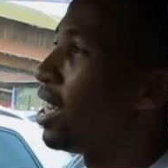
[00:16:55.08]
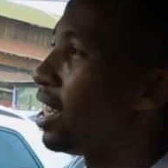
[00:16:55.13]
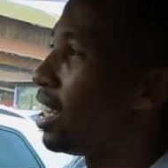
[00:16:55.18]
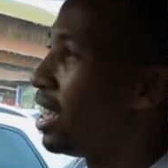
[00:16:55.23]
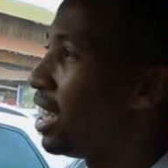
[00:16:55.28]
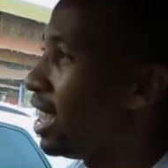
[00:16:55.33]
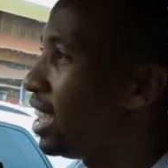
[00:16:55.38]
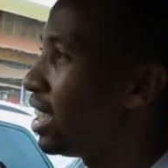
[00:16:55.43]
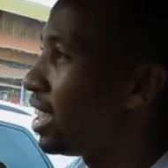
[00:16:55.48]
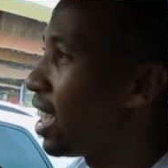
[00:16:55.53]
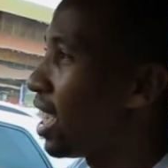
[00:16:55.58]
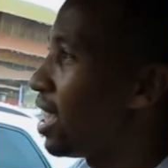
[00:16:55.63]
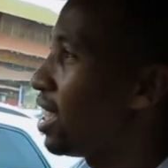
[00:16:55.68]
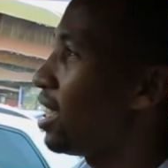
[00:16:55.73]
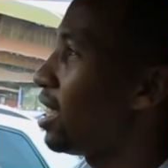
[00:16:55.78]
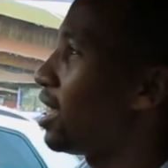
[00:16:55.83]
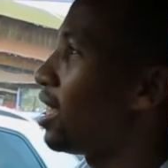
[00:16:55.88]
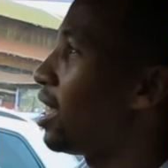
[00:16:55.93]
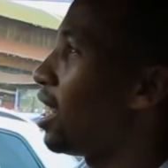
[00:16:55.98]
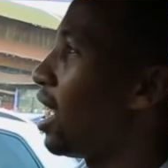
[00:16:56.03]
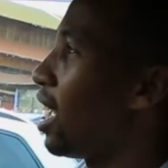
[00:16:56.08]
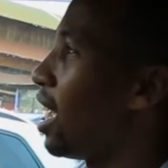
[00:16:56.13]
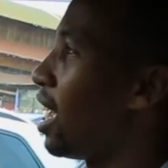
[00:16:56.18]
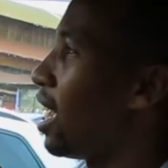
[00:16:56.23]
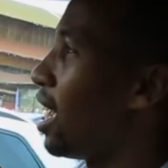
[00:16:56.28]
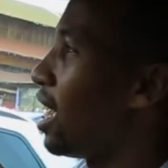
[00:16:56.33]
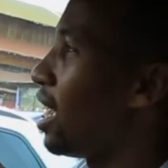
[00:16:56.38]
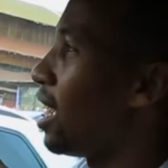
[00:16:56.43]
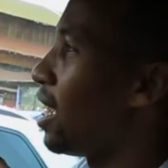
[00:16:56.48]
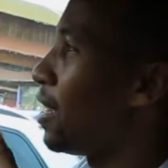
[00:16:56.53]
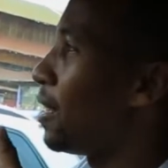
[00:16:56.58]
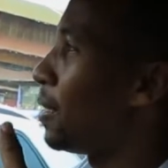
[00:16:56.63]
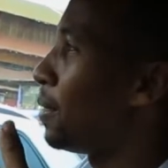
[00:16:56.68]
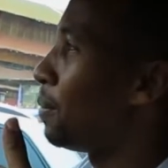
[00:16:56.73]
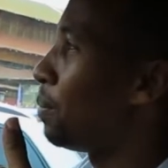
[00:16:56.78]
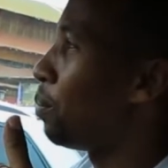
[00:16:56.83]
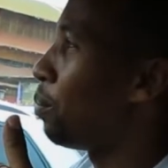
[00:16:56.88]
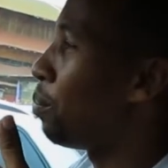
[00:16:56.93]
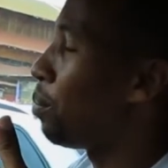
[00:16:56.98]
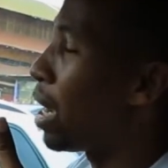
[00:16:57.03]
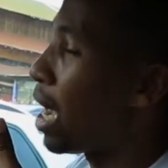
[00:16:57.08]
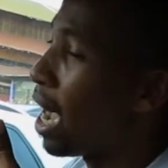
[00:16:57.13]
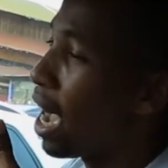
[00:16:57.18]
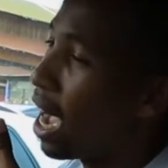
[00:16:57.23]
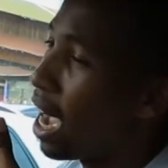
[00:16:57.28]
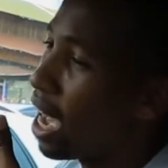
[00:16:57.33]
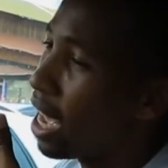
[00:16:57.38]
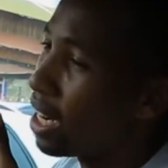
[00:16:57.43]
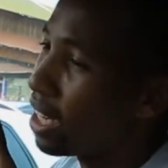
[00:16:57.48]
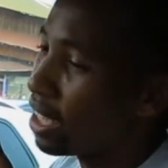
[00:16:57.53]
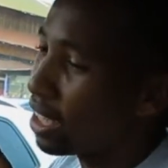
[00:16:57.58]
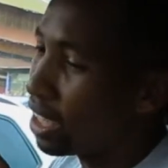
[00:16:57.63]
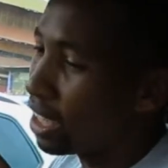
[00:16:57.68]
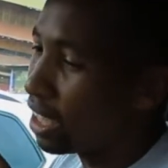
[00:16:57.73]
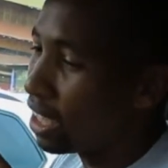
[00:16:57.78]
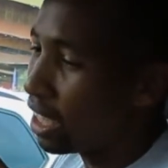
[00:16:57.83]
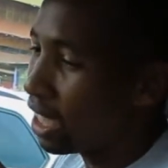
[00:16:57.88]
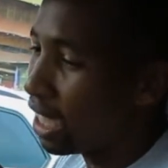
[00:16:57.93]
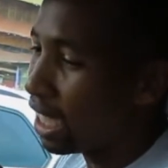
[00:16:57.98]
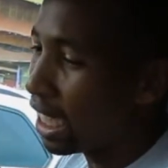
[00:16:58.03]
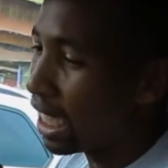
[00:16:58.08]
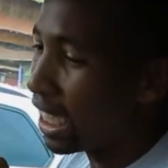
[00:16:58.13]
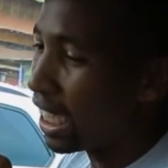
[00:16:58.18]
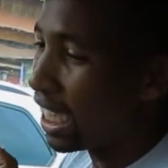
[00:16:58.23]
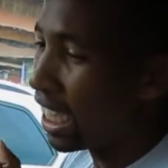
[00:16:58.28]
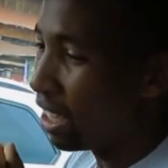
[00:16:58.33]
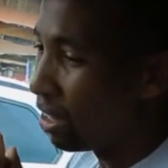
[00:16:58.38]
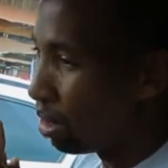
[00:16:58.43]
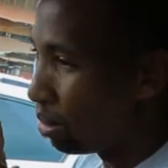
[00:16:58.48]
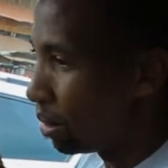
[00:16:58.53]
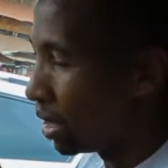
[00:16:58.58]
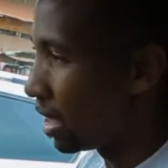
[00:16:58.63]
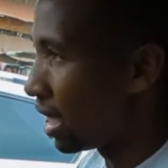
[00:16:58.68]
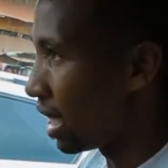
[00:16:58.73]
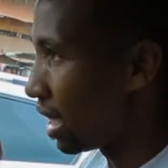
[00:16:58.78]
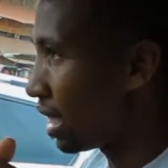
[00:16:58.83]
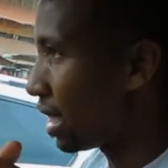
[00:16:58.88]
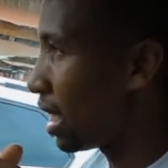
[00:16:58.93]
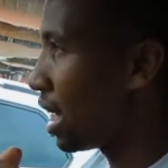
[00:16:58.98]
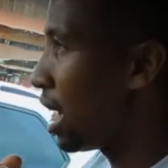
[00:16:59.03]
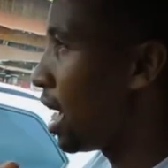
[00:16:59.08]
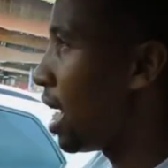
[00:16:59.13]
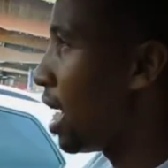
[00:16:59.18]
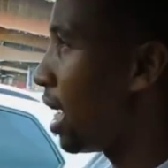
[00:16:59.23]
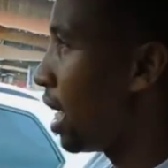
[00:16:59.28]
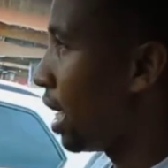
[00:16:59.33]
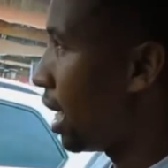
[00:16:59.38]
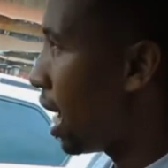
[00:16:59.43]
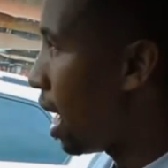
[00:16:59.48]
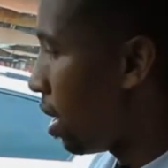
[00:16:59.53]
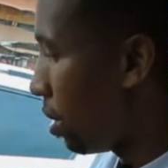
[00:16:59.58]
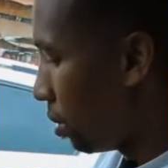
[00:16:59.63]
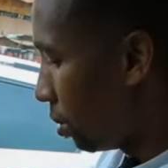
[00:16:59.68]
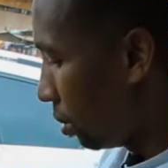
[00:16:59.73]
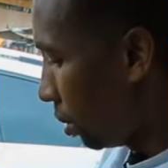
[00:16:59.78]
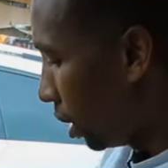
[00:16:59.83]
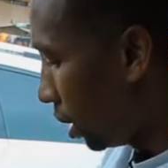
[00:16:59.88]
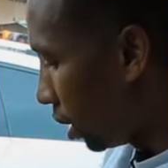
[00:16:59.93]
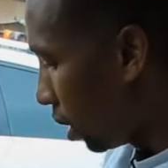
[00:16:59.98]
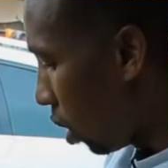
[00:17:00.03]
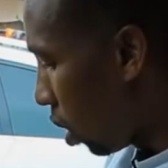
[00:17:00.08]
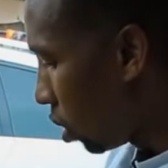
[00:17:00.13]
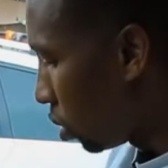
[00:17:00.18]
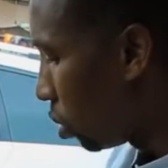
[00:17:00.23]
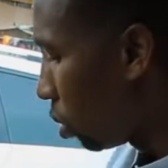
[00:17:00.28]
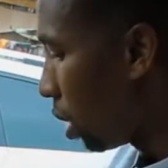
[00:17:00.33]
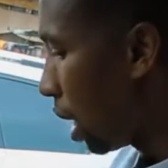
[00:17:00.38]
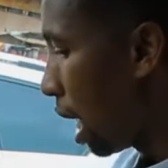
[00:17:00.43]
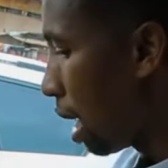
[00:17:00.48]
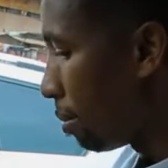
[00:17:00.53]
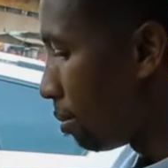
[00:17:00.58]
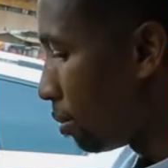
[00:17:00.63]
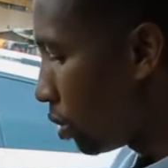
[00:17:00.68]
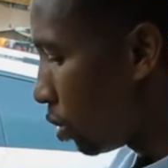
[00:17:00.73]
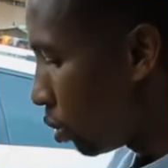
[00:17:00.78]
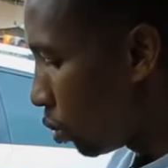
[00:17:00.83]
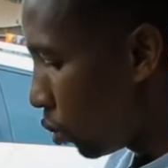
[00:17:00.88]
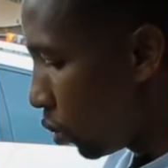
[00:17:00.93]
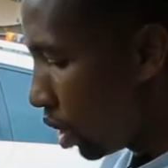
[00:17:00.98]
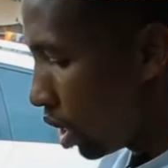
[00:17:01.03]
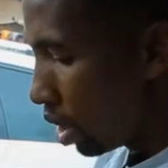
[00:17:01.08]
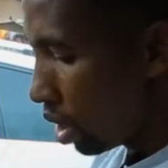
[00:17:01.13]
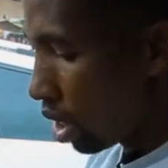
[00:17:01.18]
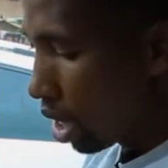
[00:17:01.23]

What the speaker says: liters per 100 kilometers. Now, it also comes with